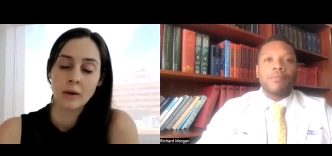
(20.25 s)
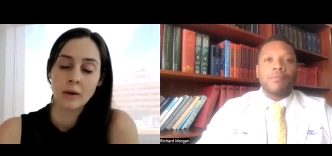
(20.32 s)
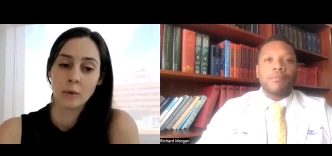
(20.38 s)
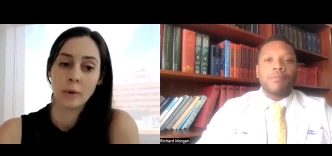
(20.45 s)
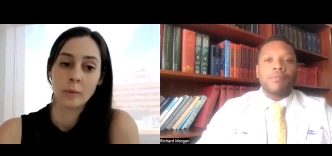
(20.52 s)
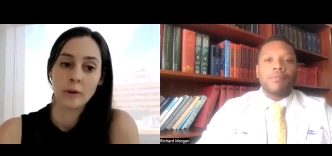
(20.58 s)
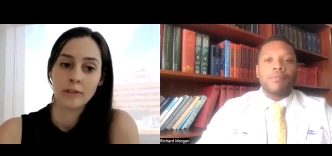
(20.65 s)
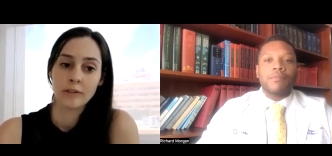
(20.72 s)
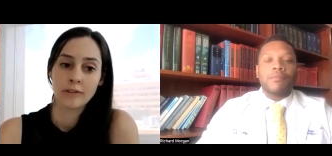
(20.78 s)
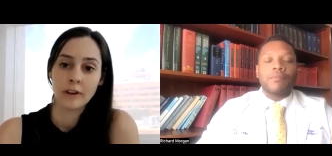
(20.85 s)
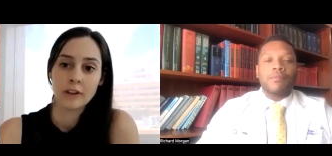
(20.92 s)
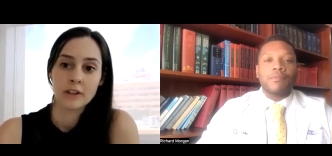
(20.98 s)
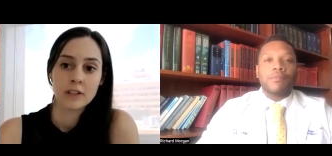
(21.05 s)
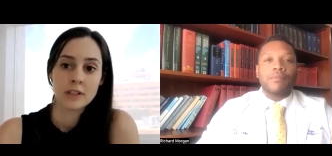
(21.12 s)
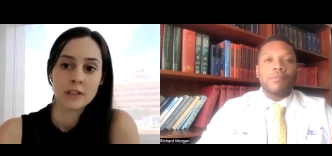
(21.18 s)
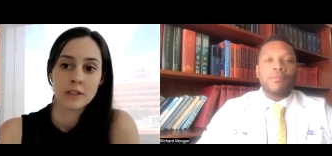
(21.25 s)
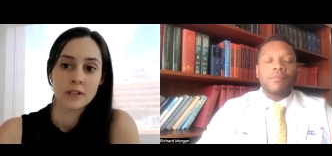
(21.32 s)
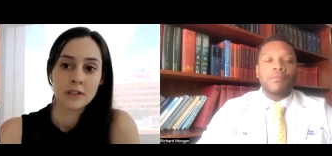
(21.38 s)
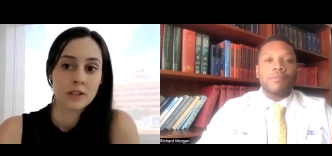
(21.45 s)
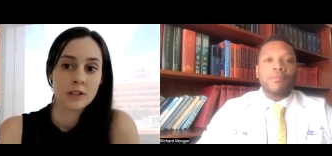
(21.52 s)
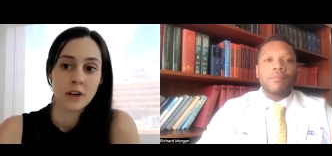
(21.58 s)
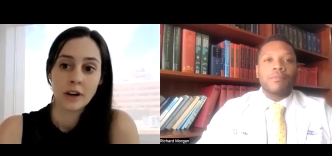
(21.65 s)
Speaker 1: when we're first
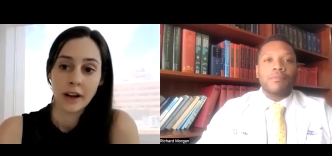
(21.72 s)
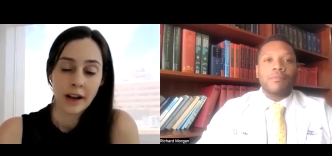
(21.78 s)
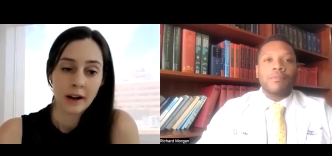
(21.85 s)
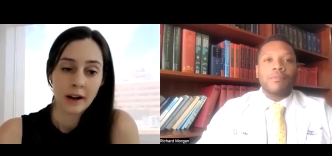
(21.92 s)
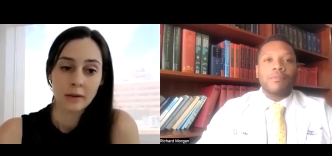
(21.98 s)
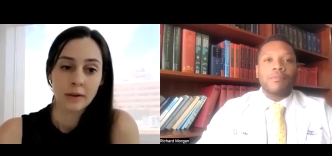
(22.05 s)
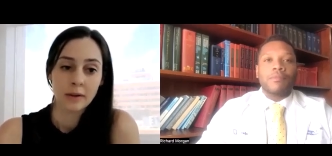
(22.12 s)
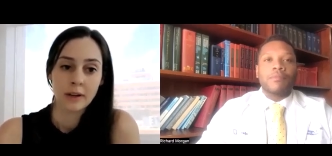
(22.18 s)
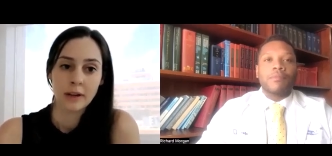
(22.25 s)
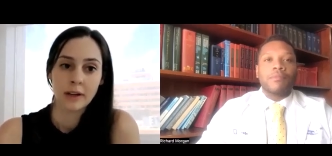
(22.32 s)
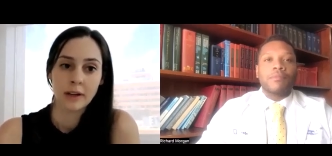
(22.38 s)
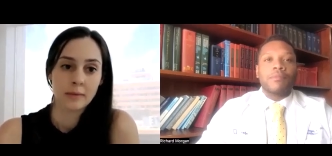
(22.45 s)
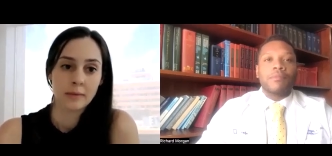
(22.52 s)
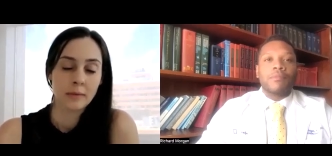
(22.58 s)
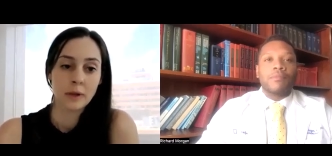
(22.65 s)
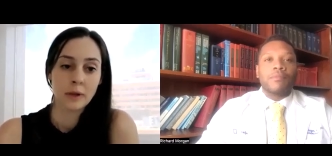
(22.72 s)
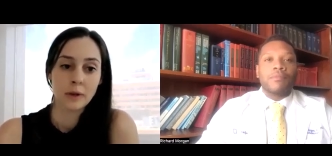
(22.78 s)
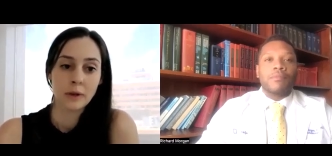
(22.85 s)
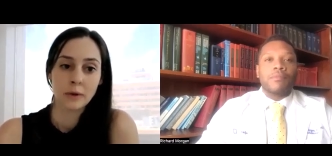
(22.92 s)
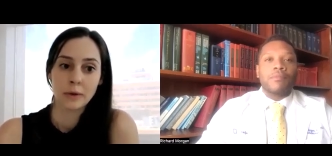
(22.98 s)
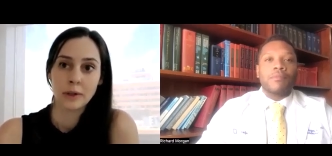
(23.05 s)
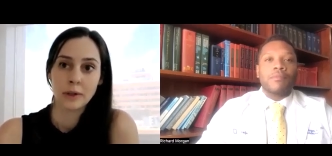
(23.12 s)
starting out, um, you
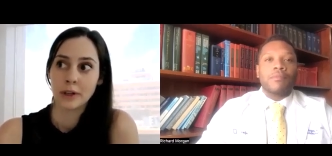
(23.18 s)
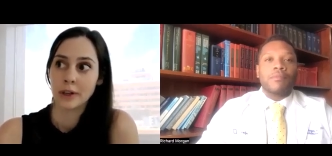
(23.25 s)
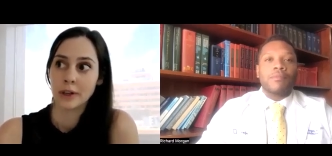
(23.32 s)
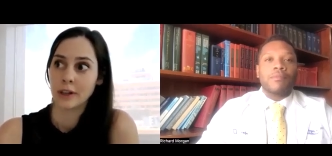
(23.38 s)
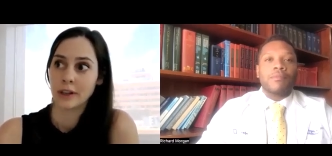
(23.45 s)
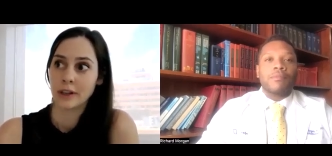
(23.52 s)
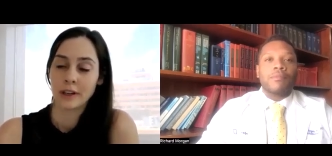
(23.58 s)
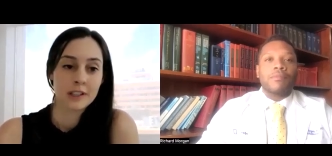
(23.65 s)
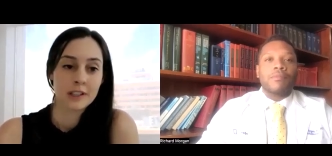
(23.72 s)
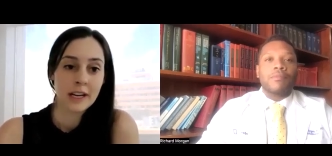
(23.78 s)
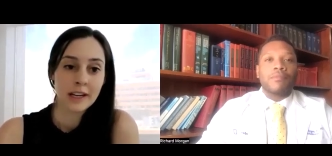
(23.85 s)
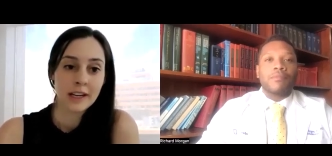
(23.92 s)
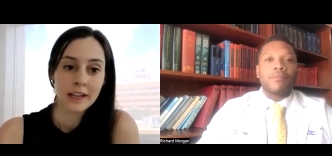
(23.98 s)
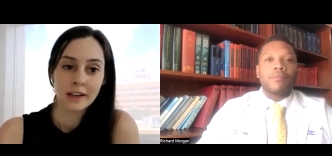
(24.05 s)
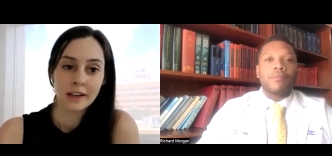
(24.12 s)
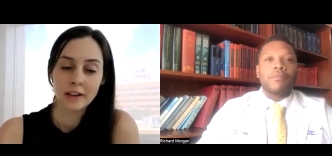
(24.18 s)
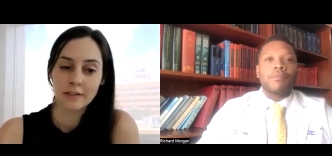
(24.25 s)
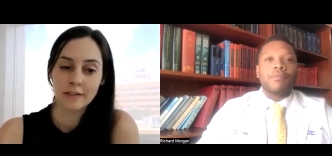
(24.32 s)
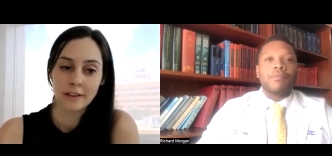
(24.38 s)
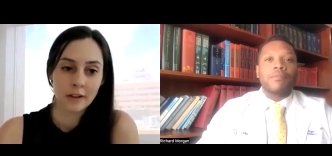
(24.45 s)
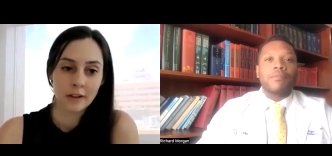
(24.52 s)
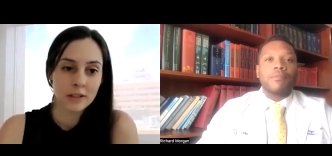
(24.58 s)
know, your, your attending or your
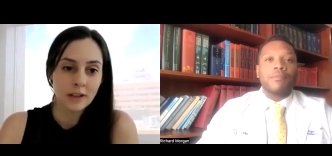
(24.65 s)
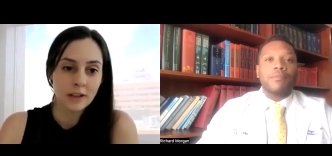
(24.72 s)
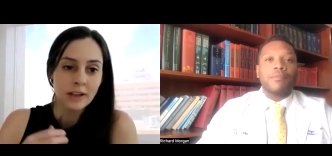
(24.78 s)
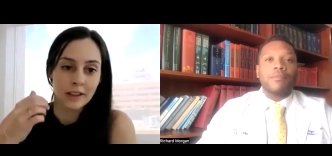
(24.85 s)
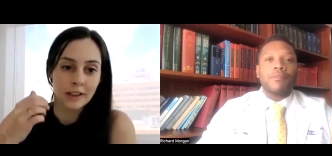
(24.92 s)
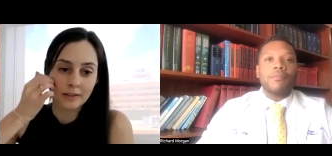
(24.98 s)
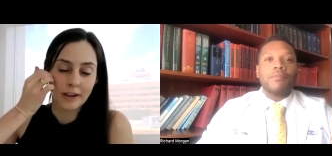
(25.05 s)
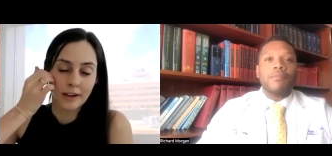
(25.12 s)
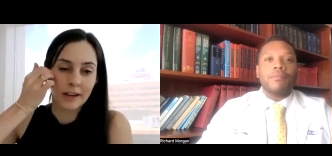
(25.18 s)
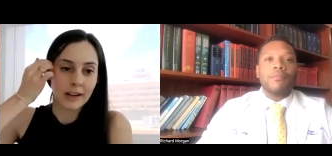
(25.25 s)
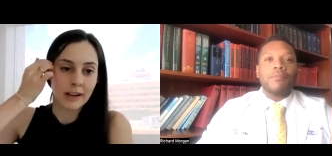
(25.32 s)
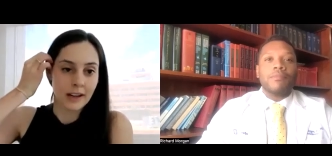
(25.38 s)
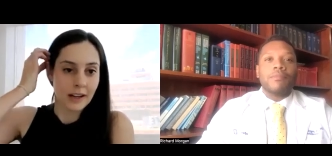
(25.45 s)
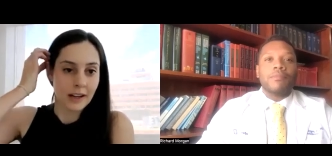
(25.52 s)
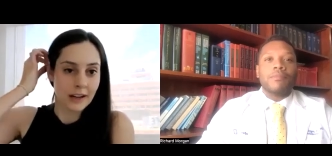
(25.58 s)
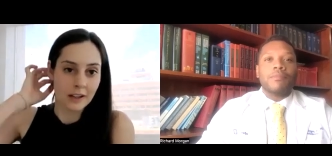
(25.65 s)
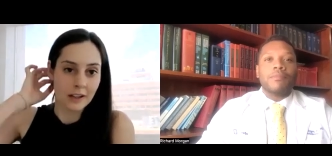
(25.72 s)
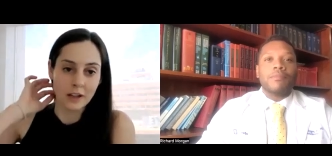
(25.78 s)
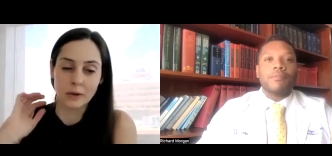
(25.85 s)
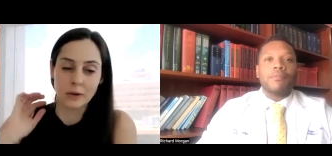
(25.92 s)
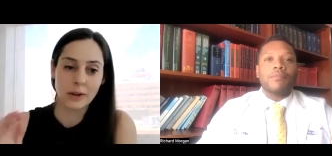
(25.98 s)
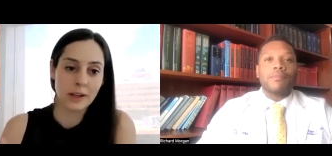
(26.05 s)
fellow is looking at the retina and, you
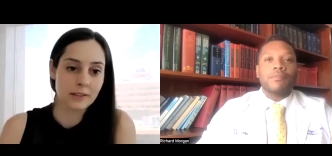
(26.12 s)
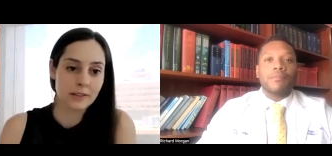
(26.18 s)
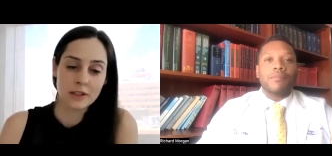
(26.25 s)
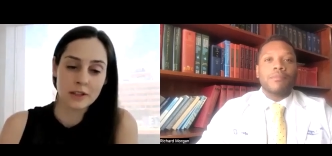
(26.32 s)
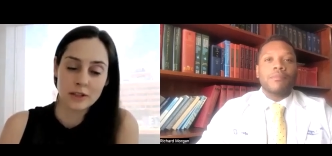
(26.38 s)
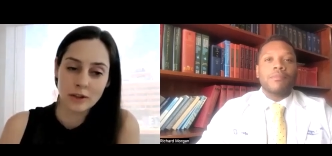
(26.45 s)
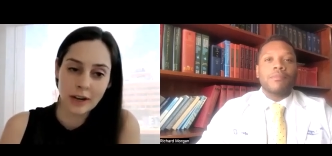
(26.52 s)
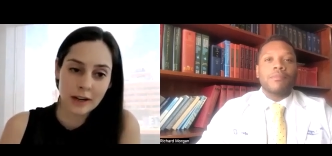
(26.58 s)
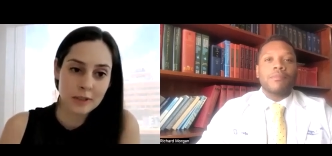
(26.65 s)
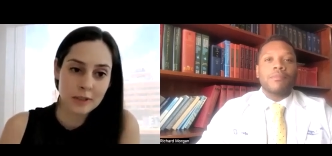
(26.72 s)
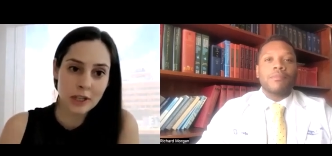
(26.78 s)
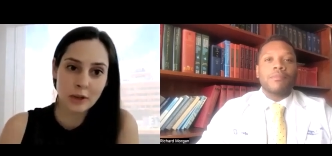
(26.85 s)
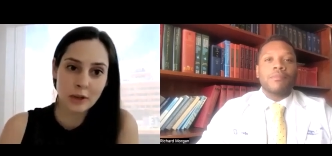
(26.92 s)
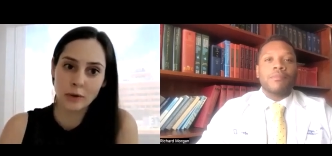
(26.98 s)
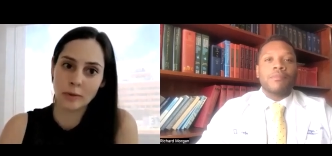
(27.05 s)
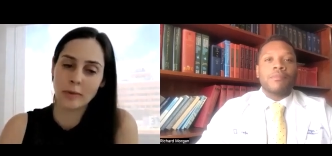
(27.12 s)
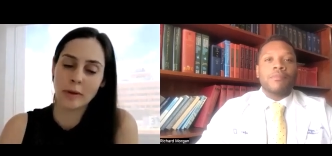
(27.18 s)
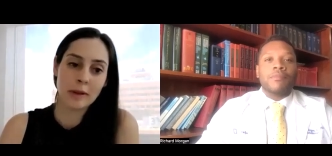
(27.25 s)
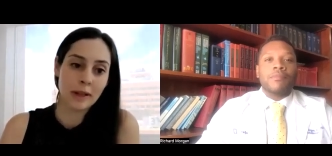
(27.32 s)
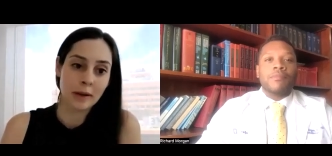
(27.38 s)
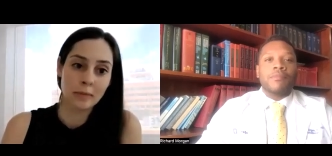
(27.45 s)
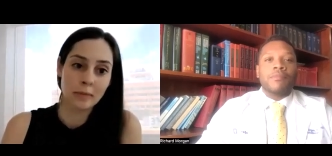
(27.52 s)
know, kind of describes to you, or
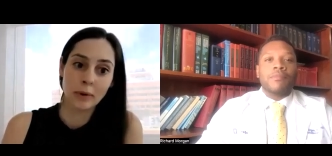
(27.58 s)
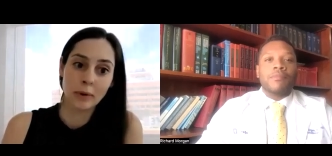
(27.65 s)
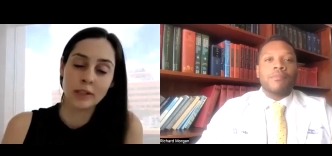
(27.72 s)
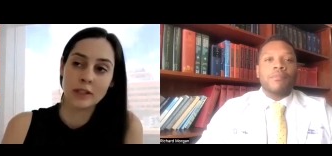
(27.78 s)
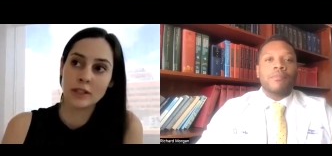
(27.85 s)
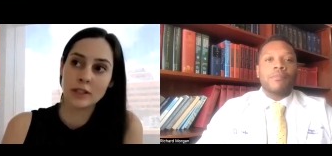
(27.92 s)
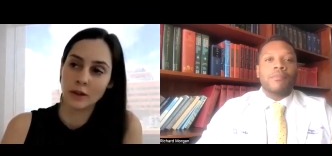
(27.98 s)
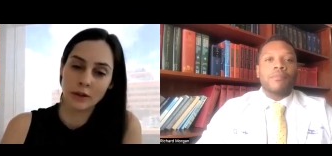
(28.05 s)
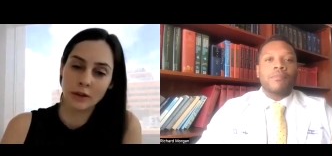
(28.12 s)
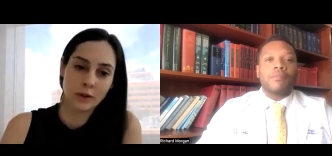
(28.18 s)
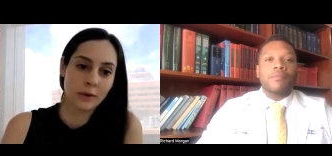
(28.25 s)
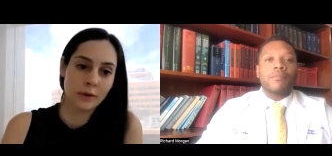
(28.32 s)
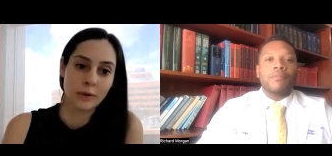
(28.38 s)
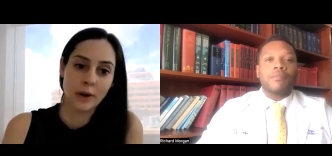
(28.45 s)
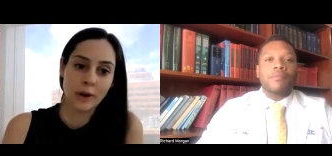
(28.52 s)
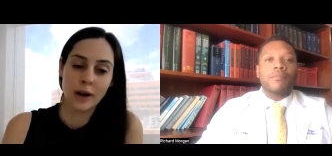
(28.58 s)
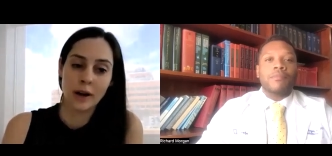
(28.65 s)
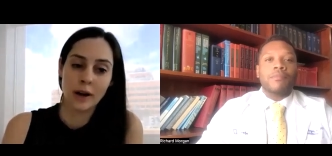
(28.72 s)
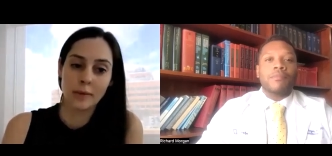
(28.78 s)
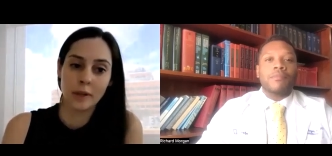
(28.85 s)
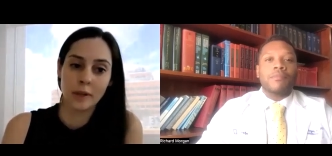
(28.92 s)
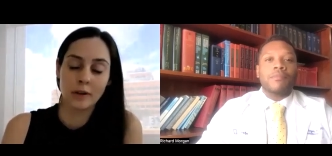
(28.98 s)
maybe like points to,
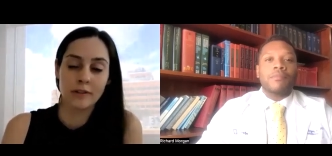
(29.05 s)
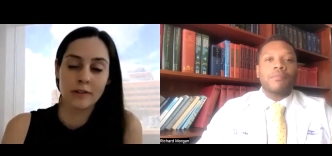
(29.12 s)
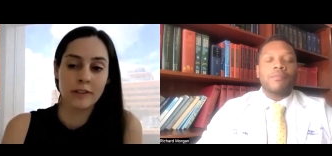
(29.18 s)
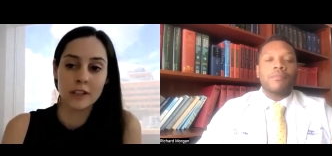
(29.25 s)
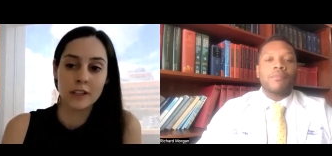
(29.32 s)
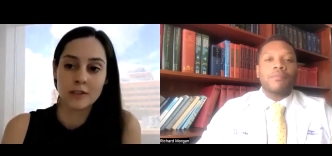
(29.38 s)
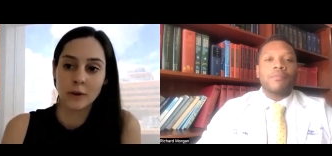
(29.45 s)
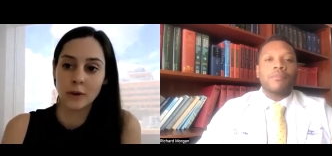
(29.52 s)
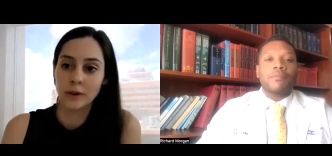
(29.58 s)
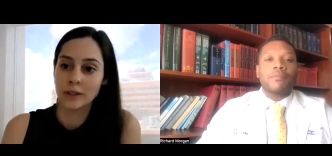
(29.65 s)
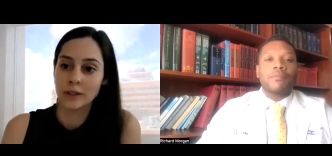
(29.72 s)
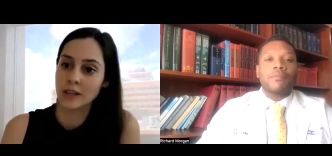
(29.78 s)
um, you know, a fundus photo and